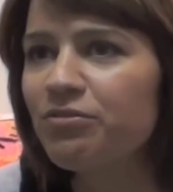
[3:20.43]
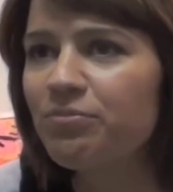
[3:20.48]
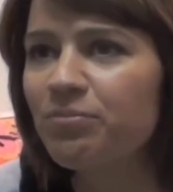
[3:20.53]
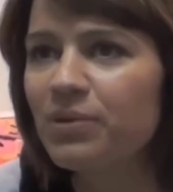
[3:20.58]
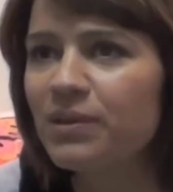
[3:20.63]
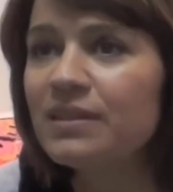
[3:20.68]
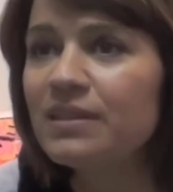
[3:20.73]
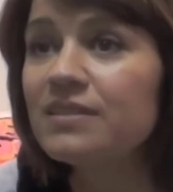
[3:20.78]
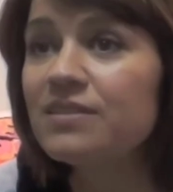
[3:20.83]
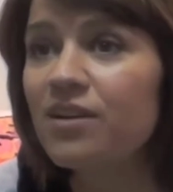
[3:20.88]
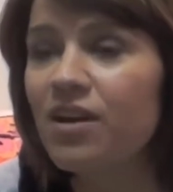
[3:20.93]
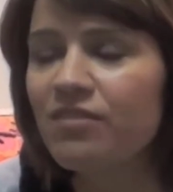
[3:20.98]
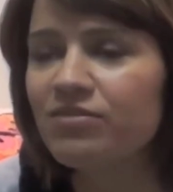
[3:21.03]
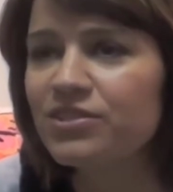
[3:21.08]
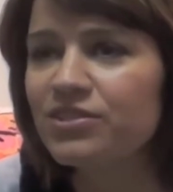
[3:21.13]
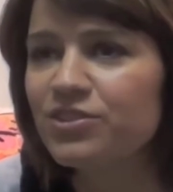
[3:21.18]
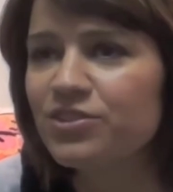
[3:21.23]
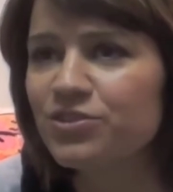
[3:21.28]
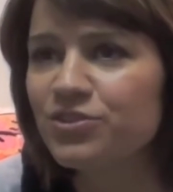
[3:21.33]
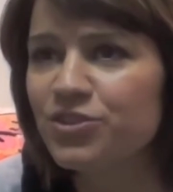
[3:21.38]
Police
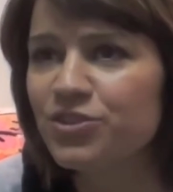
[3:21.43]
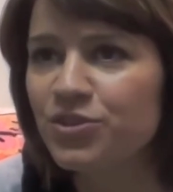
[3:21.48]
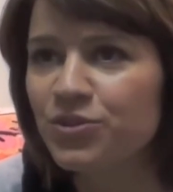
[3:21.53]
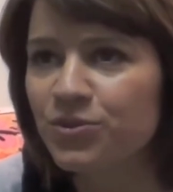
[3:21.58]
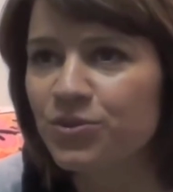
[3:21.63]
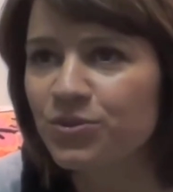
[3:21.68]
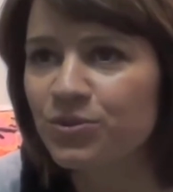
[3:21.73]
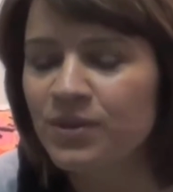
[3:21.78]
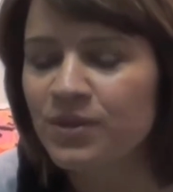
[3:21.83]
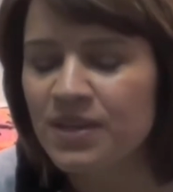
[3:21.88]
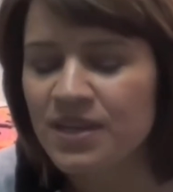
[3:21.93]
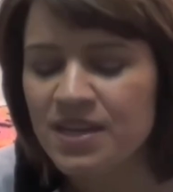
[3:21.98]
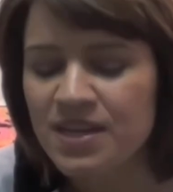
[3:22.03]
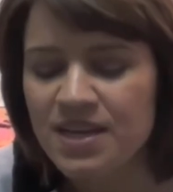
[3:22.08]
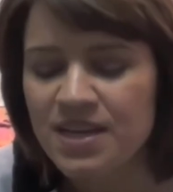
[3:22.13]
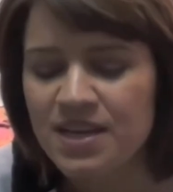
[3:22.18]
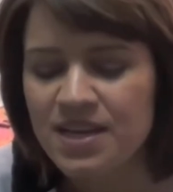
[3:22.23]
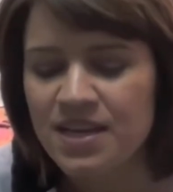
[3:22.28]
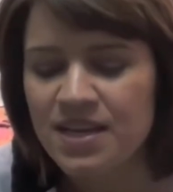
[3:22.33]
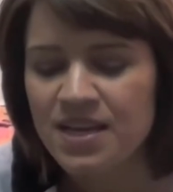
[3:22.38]
officers do.
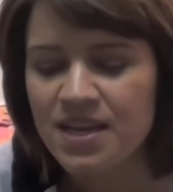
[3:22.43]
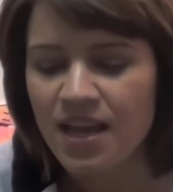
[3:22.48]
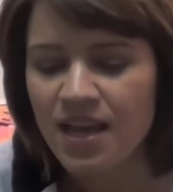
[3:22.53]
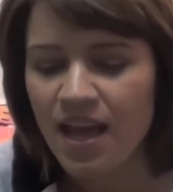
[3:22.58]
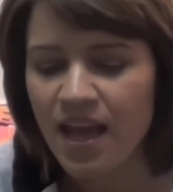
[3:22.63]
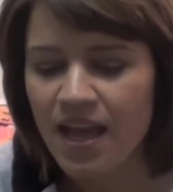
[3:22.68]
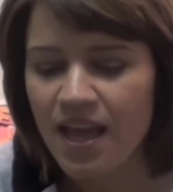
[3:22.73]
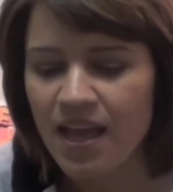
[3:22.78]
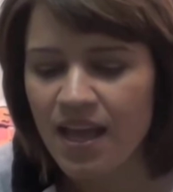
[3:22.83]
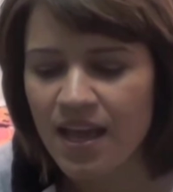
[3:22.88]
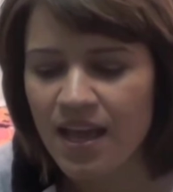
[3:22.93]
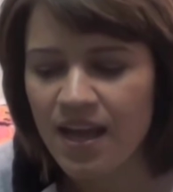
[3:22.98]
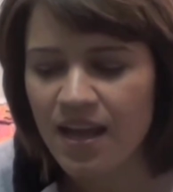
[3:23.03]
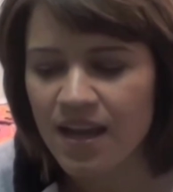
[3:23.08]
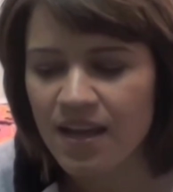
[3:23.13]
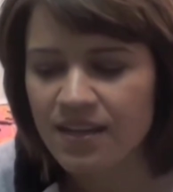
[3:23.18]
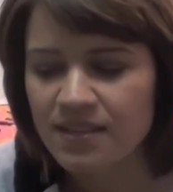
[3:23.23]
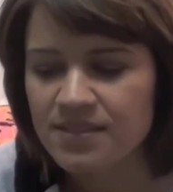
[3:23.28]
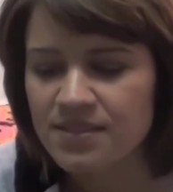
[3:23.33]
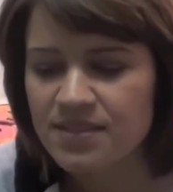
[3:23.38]

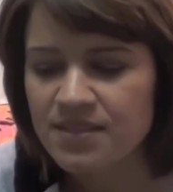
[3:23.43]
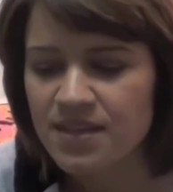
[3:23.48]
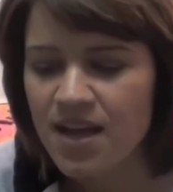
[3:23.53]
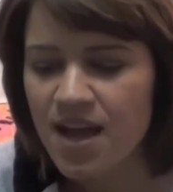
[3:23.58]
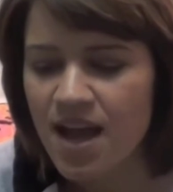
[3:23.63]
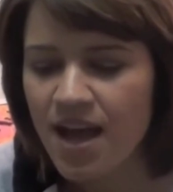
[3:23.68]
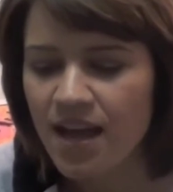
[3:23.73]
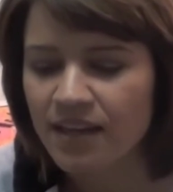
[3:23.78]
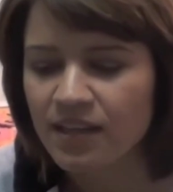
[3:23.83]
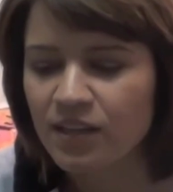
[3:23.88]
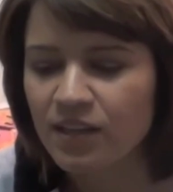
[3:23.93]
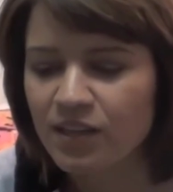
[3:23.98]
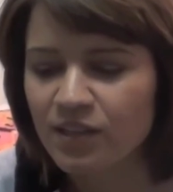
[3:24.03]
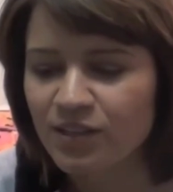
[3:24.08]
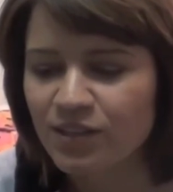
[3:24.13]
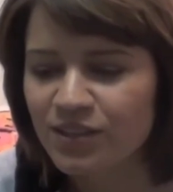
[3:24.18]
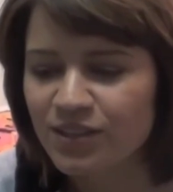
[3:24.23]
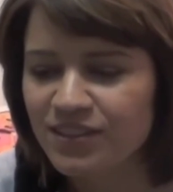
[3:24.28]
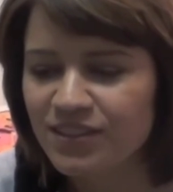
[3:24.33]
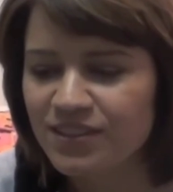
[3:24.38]
And had
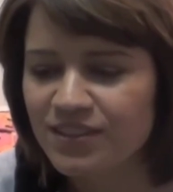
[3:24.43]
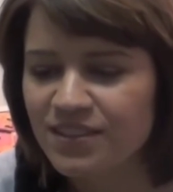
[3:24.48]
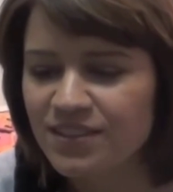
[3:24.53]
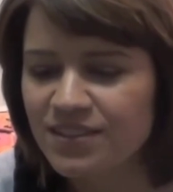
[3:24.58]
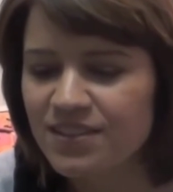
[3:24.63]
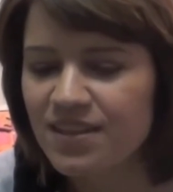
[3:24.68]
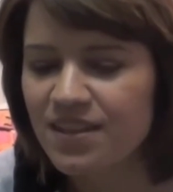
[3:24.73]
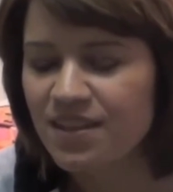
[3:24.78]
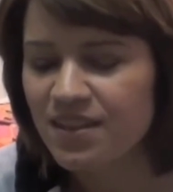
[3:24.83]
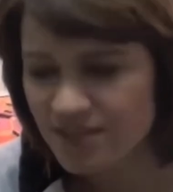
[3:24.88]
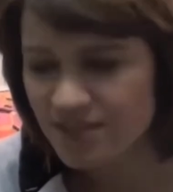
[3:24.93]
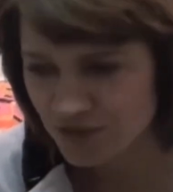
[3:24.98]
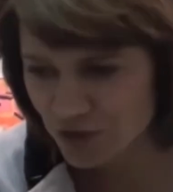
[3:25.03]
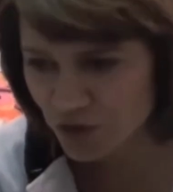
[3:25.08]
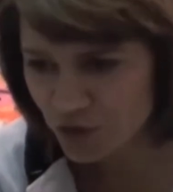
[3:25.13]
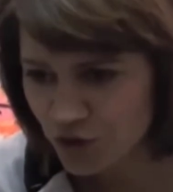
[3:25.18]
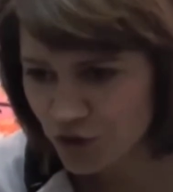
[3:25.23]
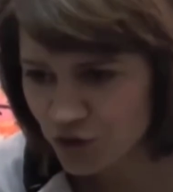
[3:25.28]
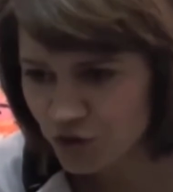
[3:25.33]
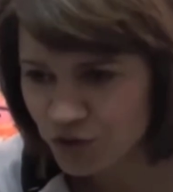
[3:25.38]
looked to this
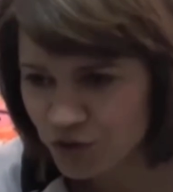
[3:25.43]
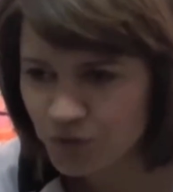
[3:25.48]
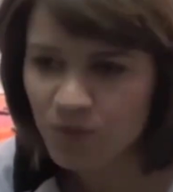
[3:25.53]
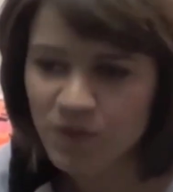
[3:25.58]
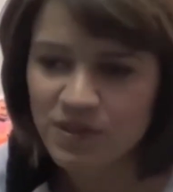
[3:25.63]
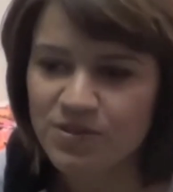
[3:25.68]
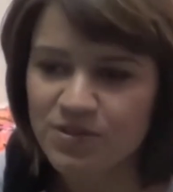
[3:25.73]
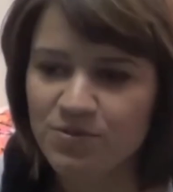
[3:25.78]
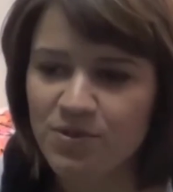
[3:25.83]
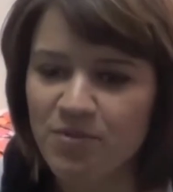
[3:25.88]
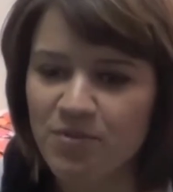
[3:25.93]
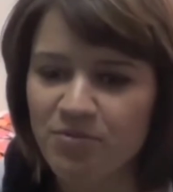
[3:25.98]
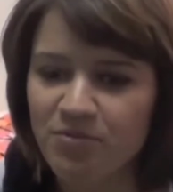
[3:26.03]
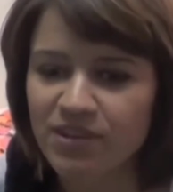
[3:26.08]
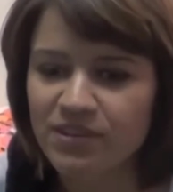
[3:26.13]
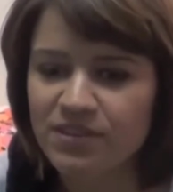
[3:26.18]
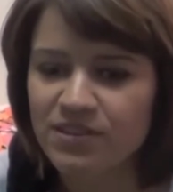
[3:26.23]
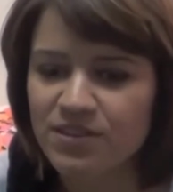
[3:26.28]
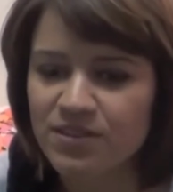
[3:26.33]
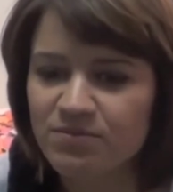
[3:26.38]
girl who was a rape
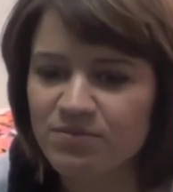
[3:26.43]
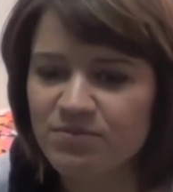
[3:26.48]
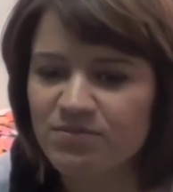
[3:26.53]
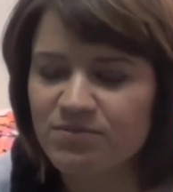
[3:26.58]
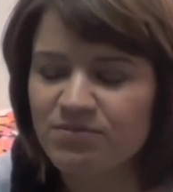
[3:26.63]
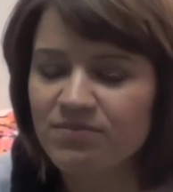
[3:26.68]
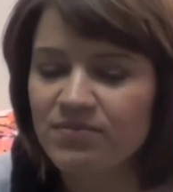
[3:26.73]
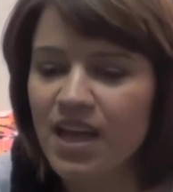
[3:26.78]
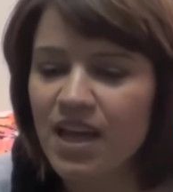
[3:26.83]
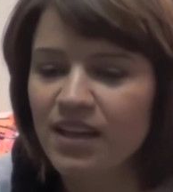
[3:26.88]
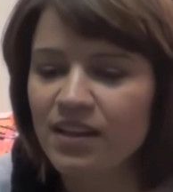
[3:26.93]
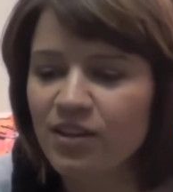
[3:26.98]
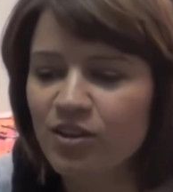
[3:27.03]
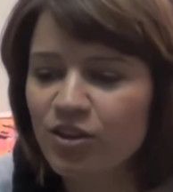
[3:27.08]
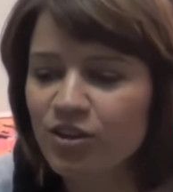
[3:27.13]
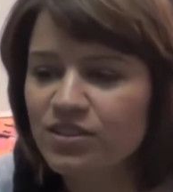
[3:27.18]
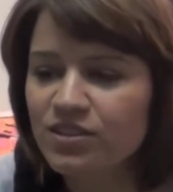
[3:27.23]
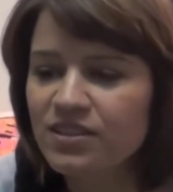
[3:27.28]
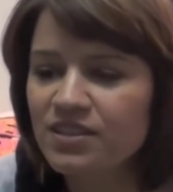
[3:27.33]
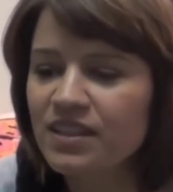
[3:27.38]
victim, had
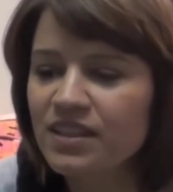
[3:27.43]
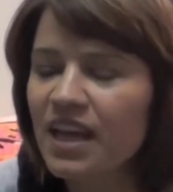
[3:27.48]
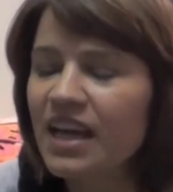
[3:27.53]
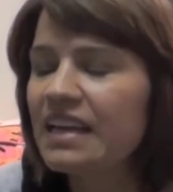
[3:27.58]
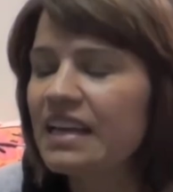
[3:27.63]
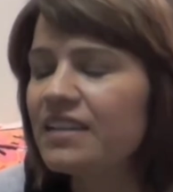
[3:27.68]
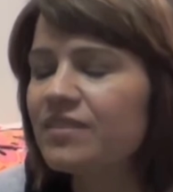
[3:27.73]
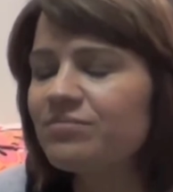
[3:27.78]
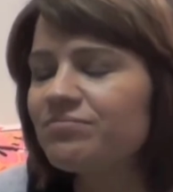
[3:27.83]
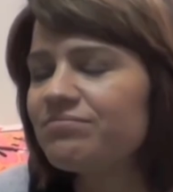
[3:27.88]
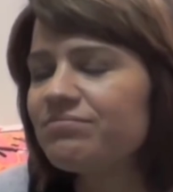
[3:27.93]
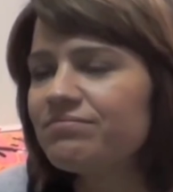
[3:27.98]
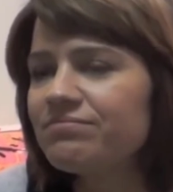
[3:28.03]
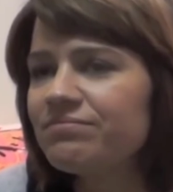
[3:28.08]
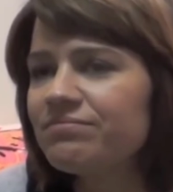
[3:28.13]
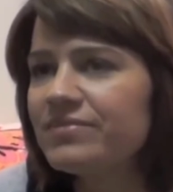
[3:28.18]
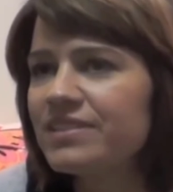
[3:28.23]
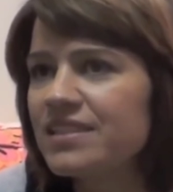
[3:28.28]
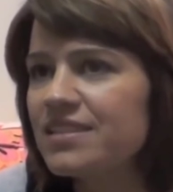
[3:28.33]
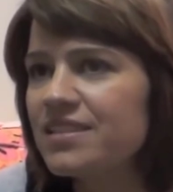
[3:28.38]
looked like
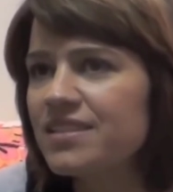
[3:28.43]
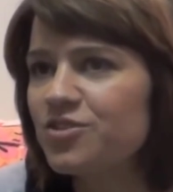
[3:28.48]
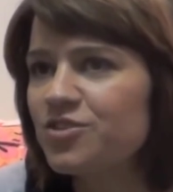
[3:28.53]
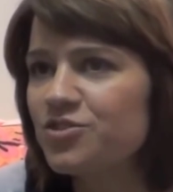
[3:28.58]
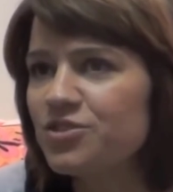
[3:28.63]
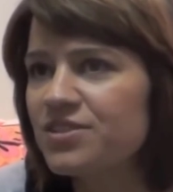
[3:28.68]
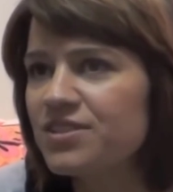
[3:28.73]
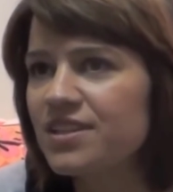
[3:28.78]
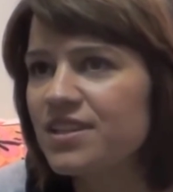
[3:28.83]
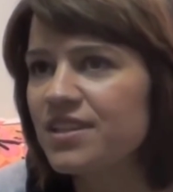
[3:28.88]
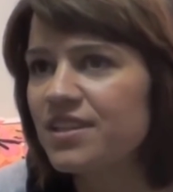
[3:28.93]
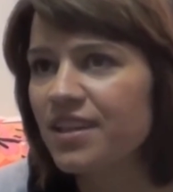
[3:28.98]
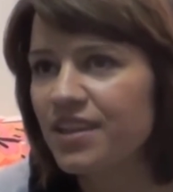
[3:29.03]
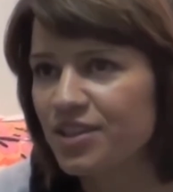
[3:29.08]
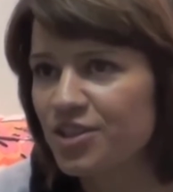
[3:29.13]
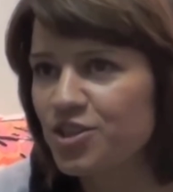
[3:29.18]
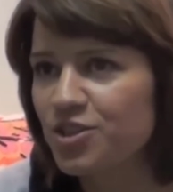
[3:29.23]
disinterested and like